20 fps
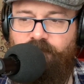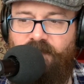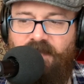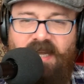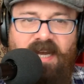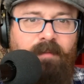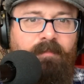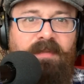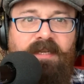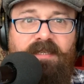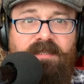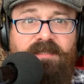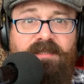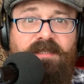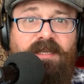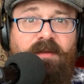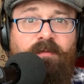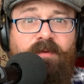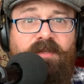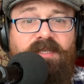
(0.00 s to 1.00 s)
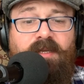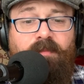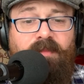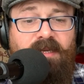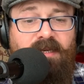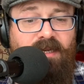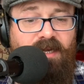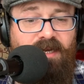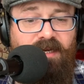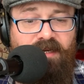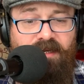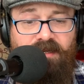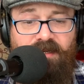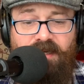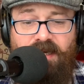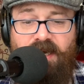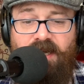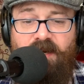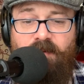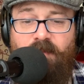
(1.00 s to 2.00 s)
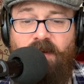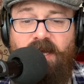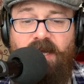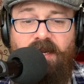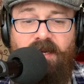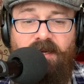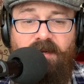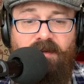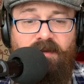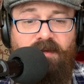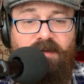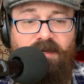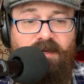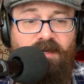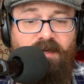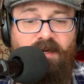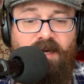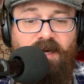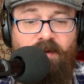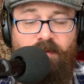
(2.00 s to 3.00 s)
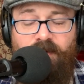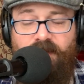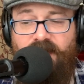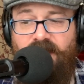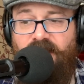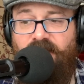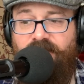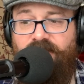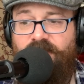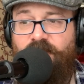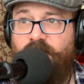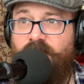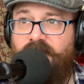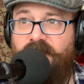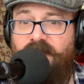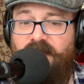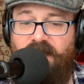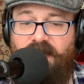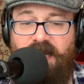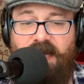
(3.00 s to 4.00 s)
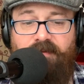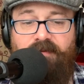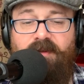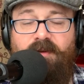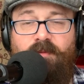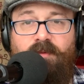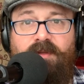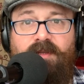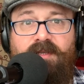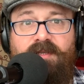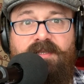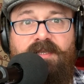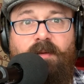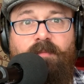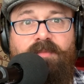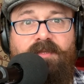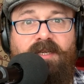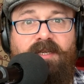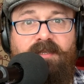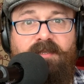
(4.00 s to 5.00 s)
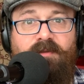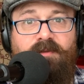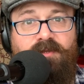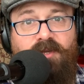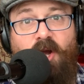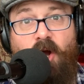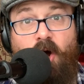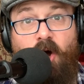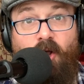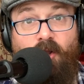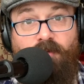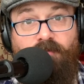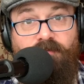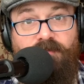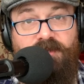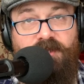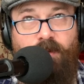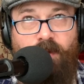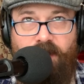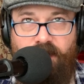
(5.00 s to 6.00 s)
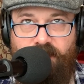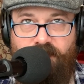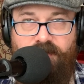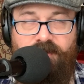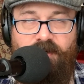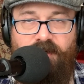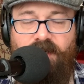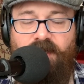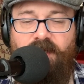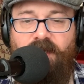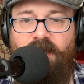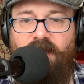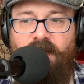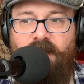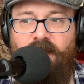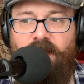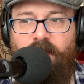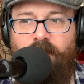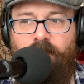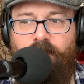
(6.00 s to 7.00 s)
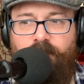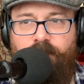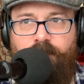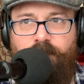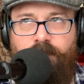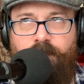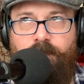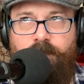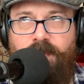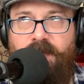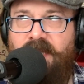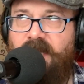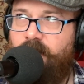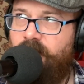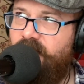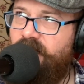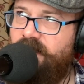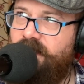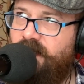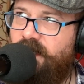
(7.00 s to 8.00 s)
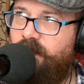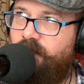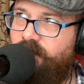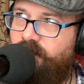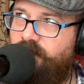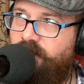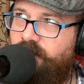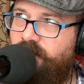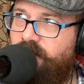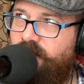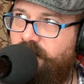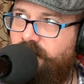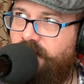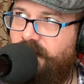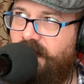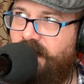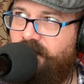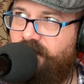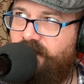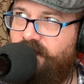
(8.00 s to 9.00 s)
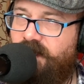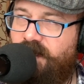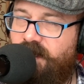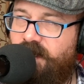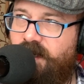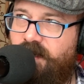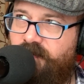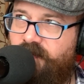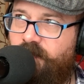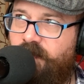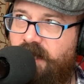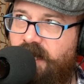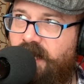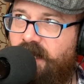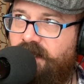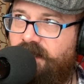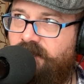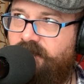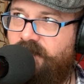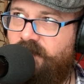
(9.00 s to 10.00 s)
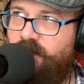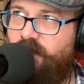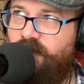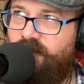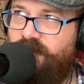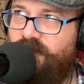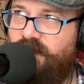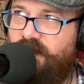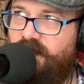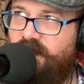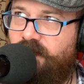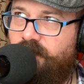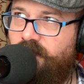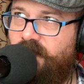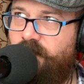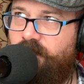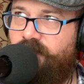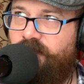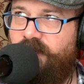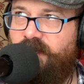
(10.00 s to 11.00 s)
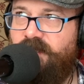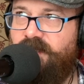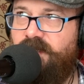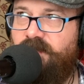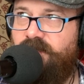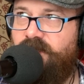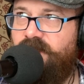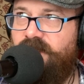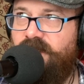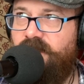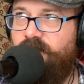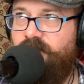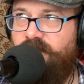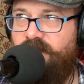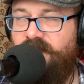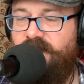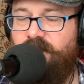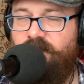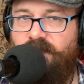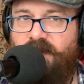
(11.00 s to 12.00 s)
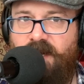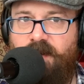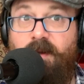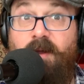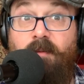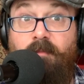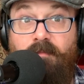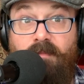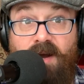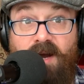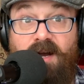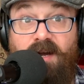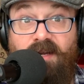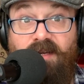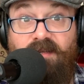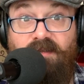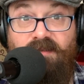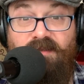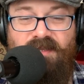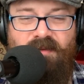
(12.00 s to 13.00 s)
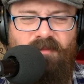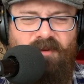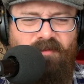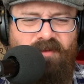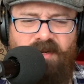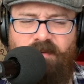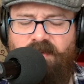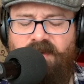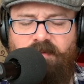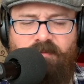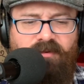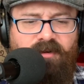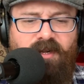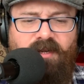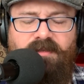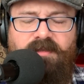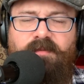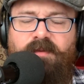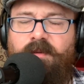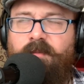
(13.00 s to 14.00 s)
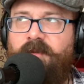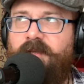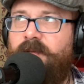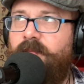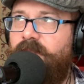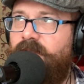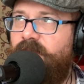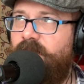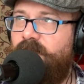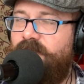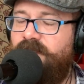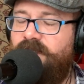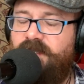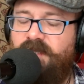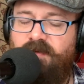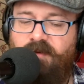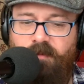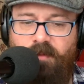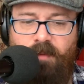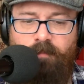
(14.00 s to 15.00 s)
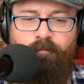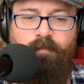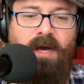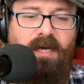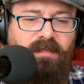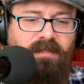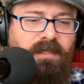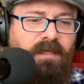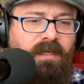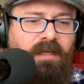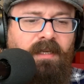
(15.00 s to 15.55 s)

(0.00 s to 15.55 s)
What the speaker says: that means, say, with something like anime, I would have to either have it with the subtitles on, so I understood it, but that means I have to be actively watching it, and my productivity in my own mind, because I'm not really being productive when I'm on the computer watching TV, but